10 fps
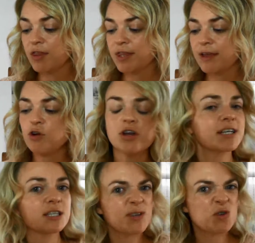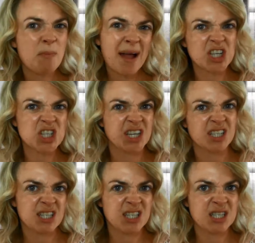They've got like a special matching
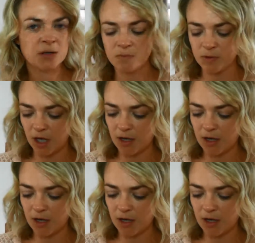system